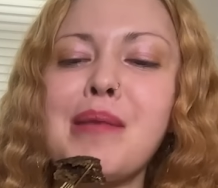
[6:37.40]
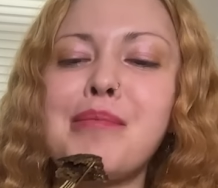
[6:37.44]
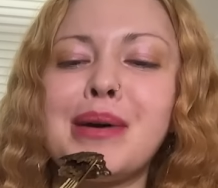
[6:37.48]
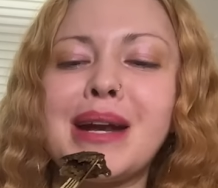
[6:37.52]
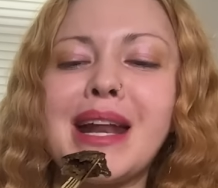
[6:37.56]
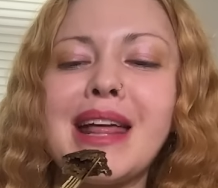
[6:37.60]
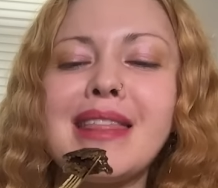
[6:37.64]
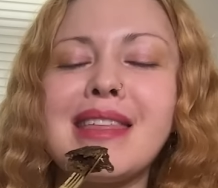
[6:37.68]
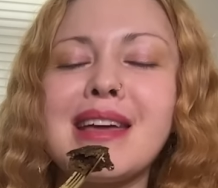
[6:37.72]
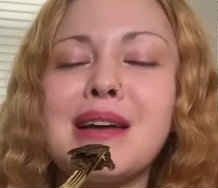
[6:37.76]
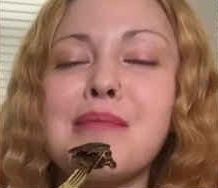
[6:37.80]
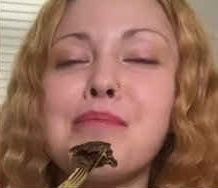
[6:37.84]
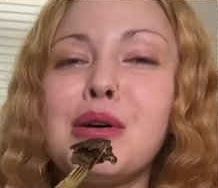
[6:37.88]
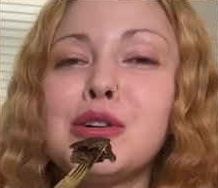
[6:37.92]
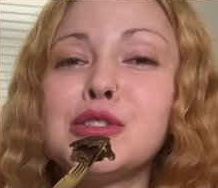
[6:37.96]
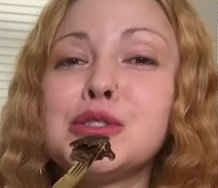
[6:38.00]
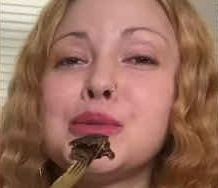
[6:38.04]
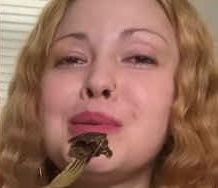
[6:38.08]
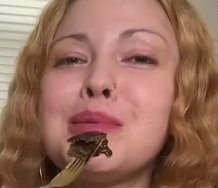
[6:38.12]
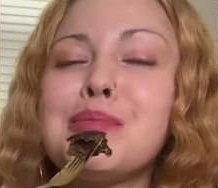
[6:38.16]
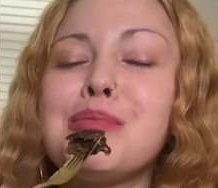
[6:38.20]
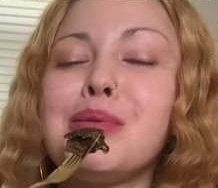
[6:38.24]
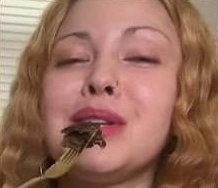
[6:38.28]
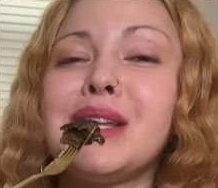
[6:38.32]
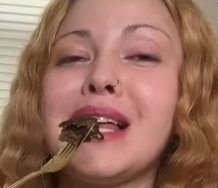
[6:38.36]
but I think most
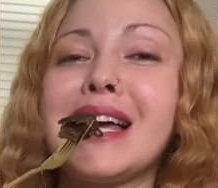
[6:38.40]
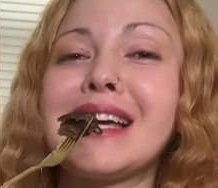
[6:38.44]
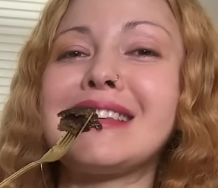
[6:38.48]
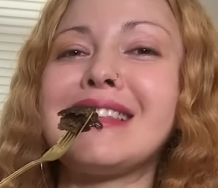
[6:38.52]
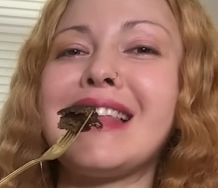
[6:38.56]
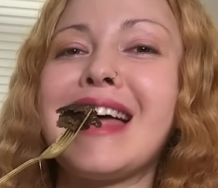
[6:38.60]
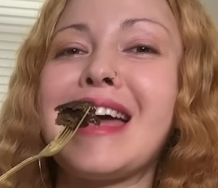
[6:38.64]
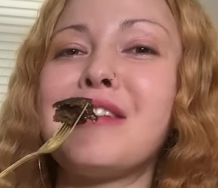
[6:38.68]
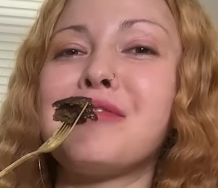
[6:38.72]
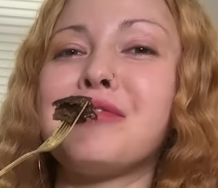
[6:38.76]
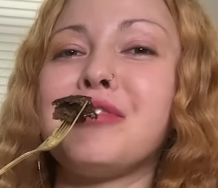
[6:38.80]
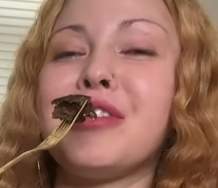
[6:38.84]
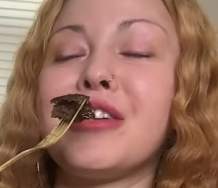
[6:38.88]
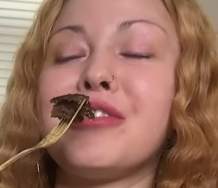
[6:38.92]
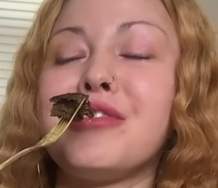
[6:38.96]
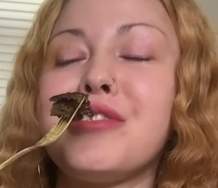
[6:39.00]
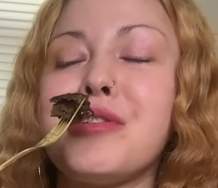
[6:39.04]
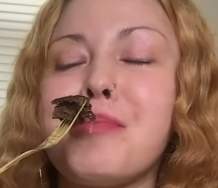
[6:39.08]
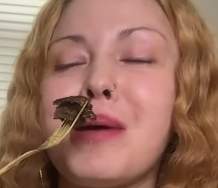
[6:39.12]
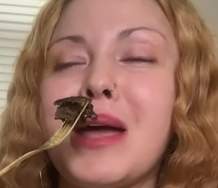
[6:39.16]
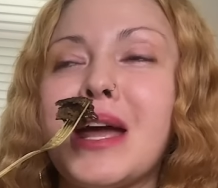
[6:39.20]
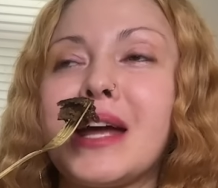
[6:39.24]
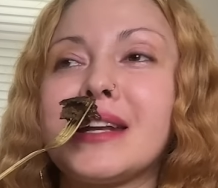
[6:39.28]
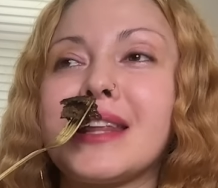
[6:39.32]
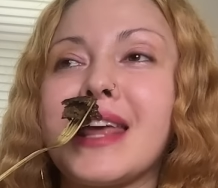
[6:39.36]
people like light fluffy
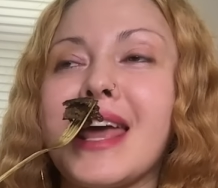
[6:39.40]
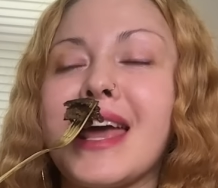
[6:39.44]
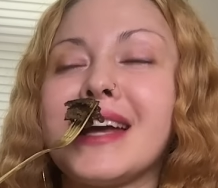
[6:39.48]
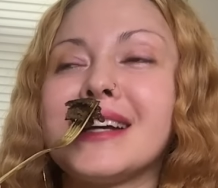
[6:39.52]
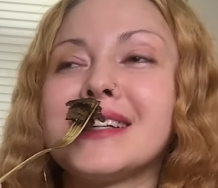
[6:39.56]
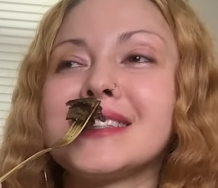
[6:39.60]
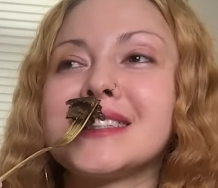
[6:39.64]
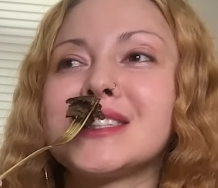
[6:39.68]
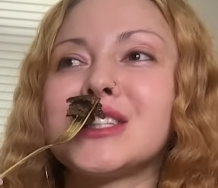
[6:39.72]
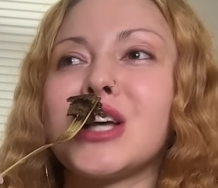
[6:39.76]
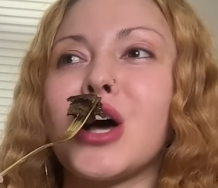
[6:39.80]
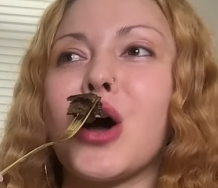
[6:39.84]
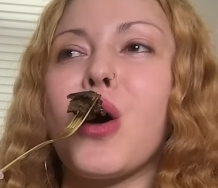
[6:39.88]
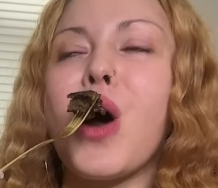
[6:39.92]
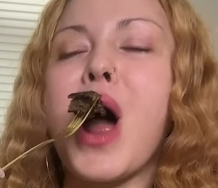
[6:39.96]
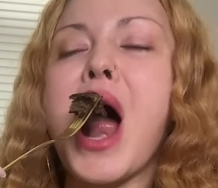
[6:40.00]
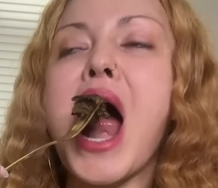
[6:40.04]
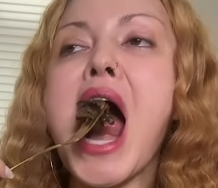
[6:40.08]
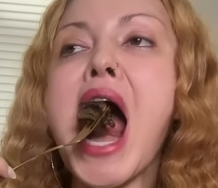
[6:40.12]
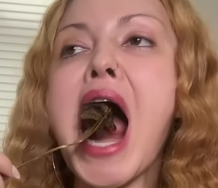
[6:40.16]
pancakes, so.